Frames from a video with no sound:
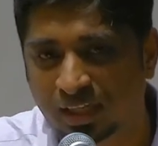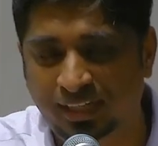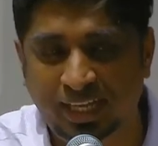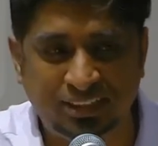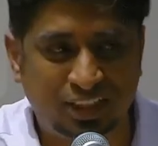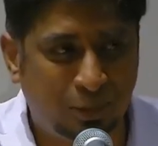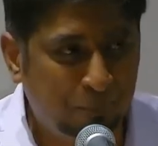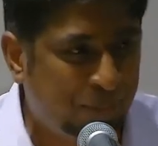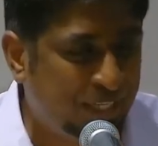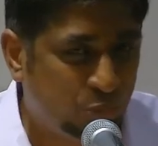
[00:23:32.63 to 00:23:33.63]
It takes a
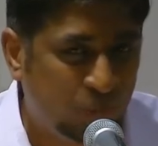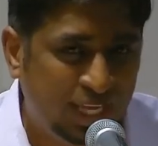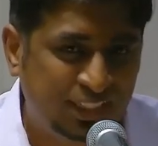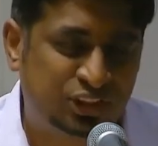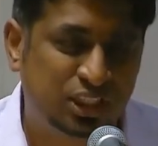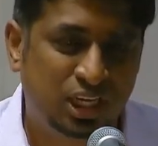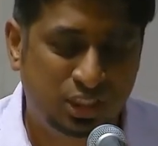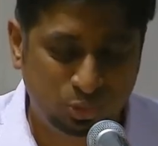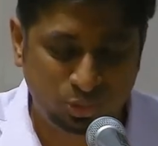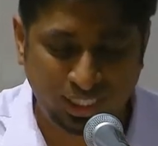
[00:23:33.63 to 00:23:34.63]
complete village
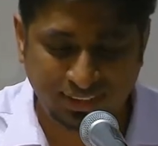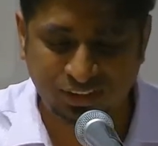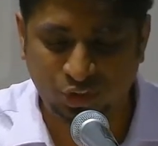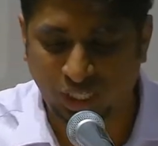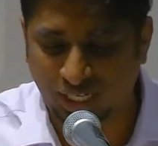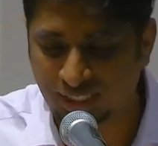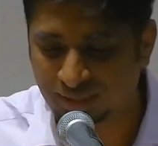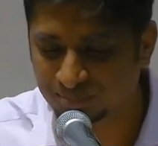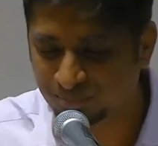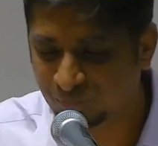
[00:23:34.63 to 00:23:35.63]
to raise a child.